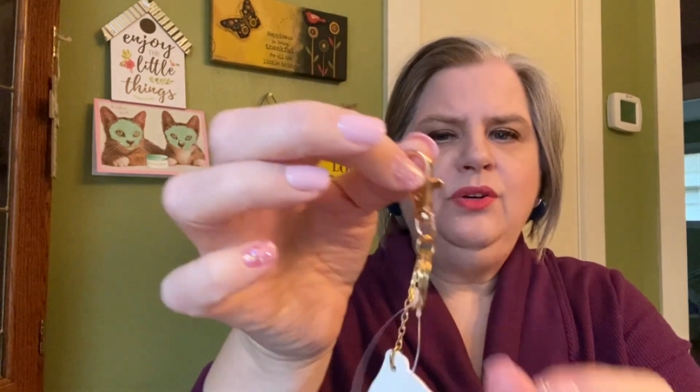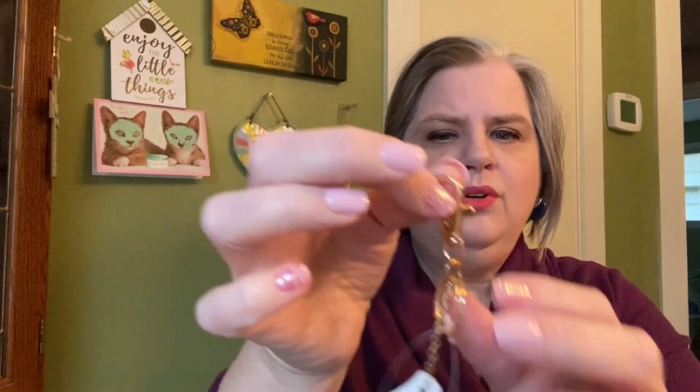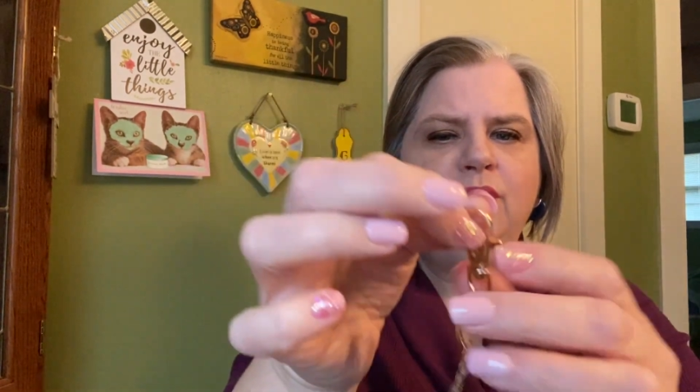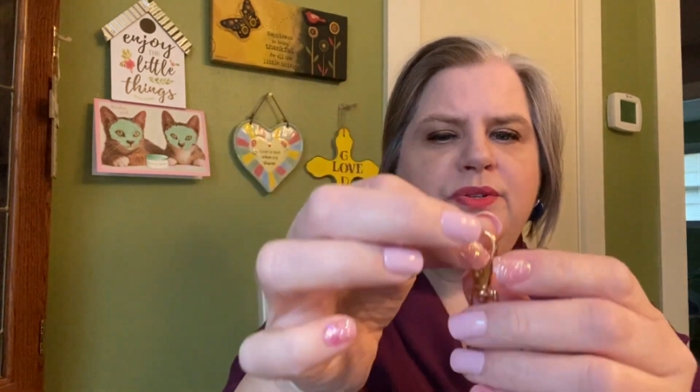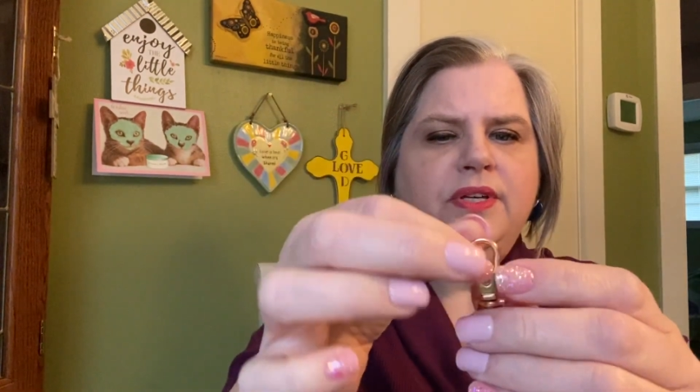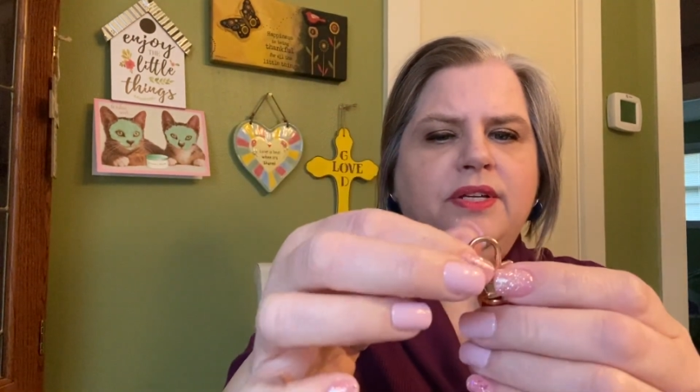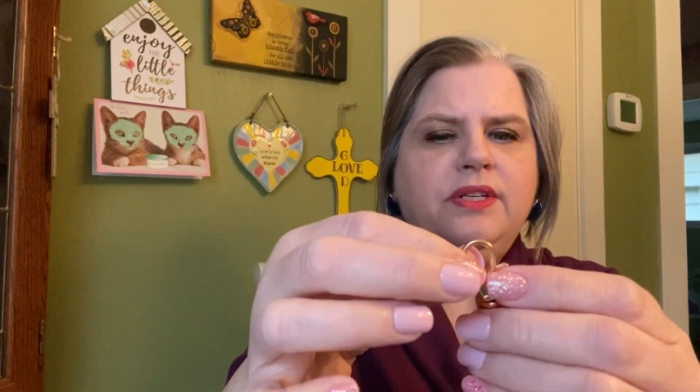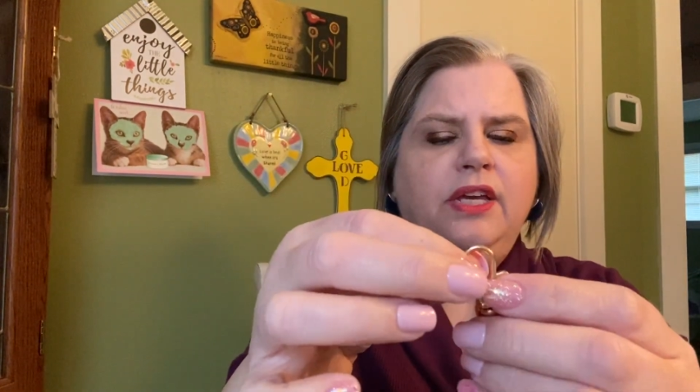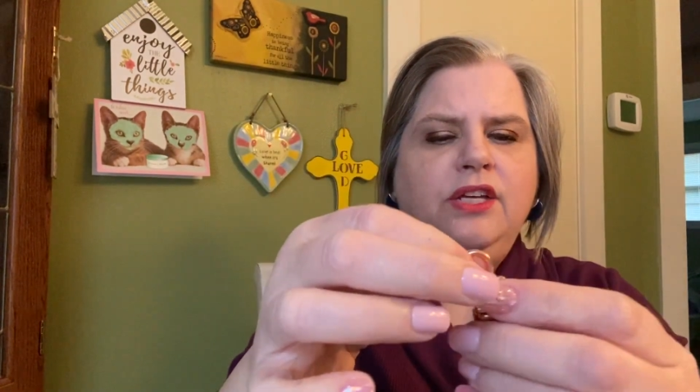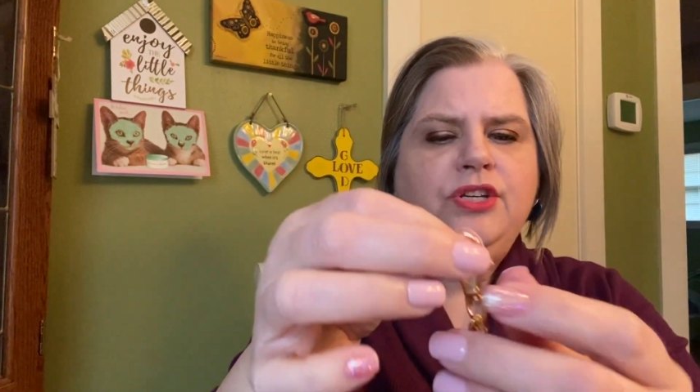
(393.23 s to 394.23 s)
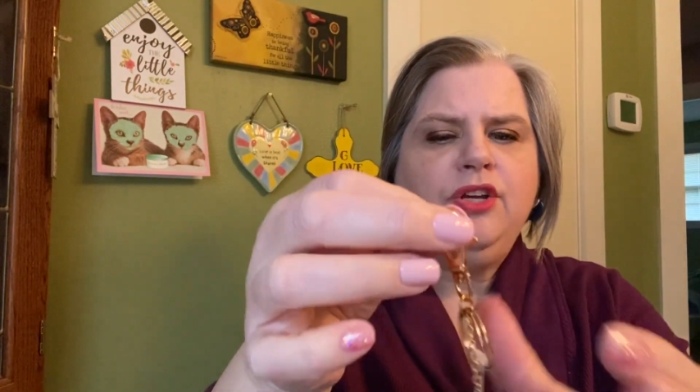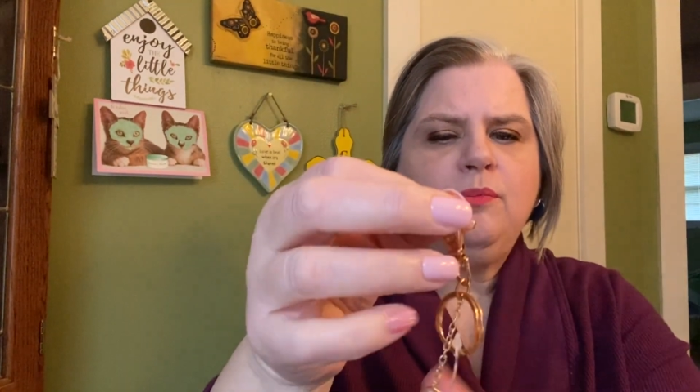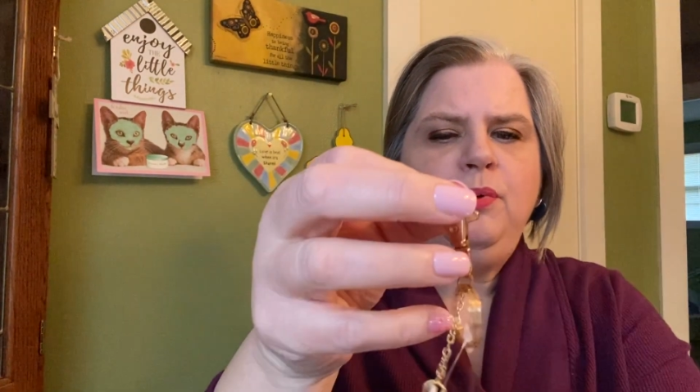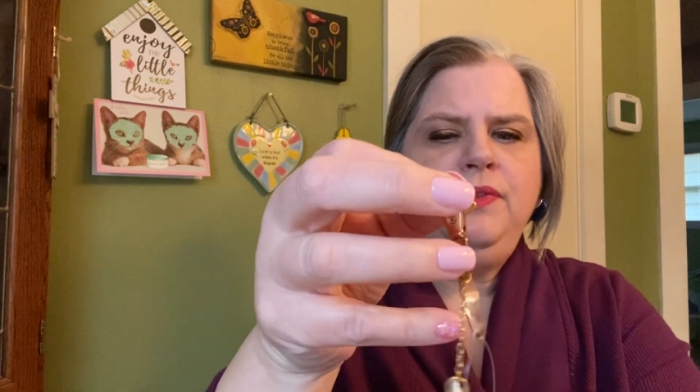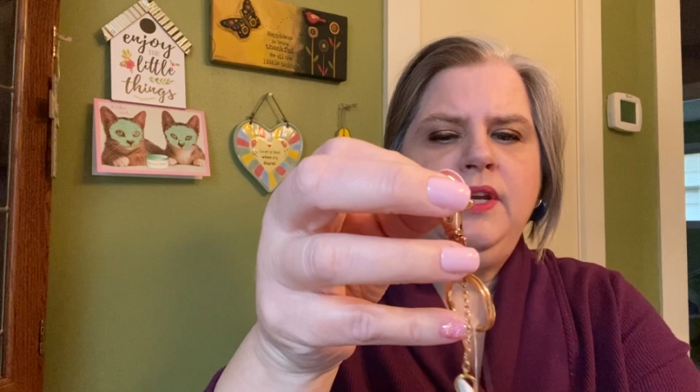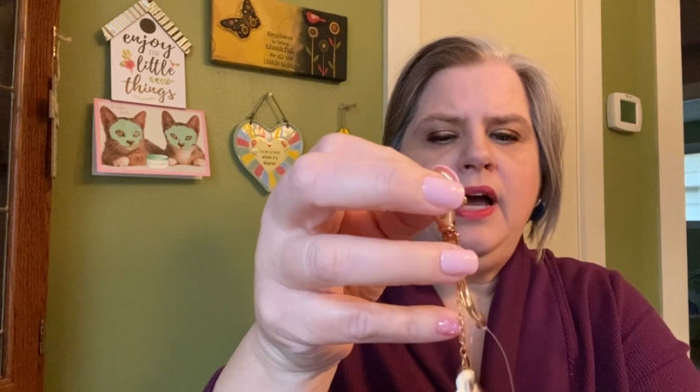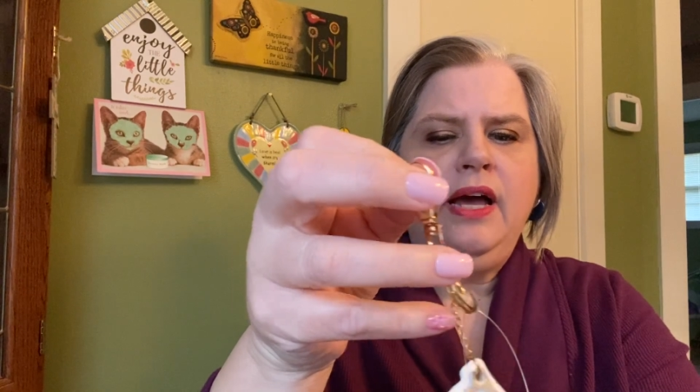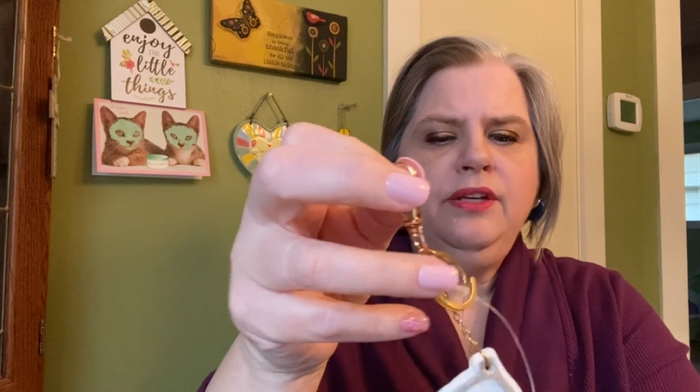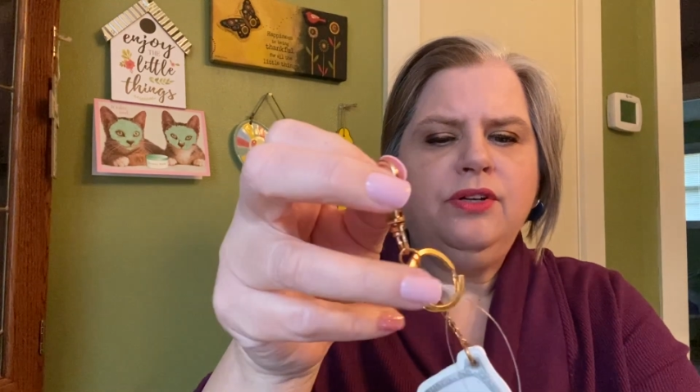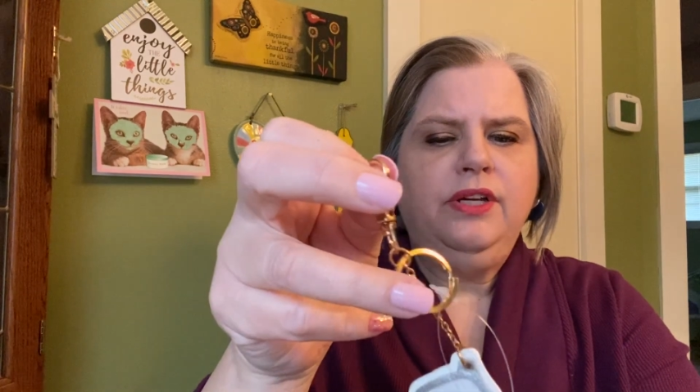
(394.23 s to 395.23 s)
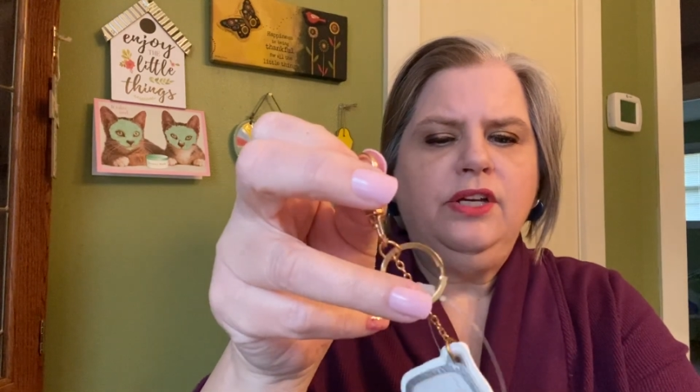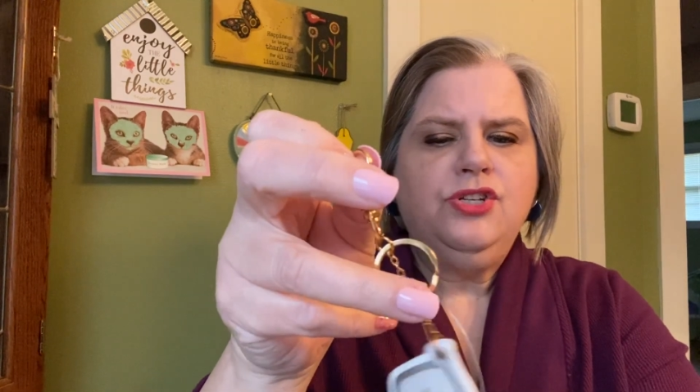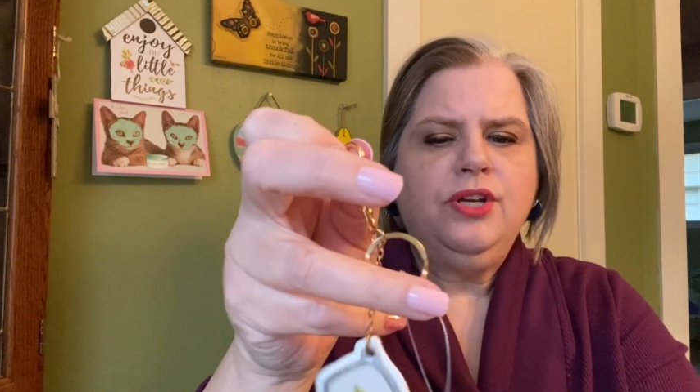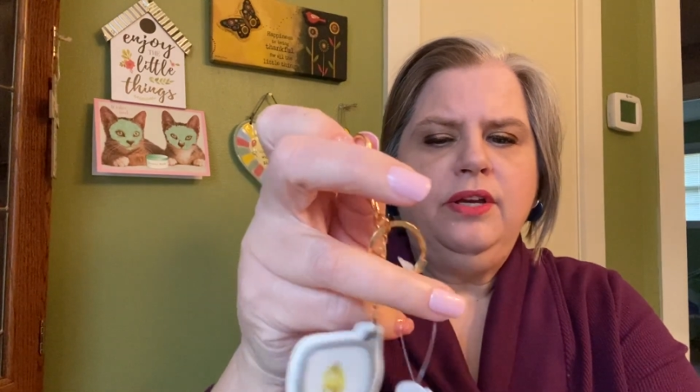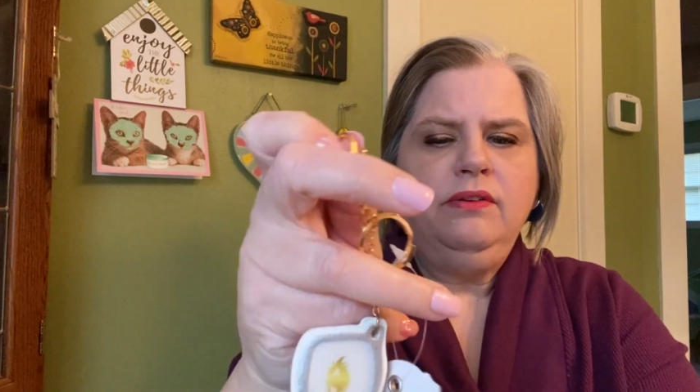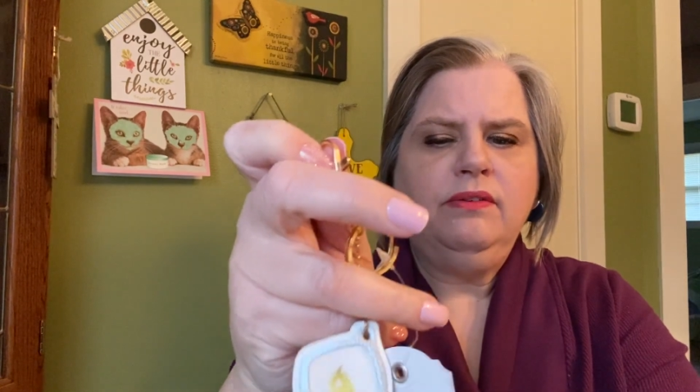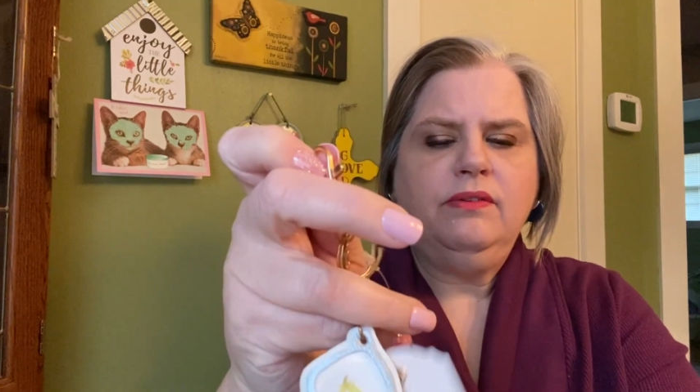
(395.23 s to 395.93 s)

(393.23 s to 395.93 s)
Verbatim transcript: could use that as a keychain or put that on your keychain.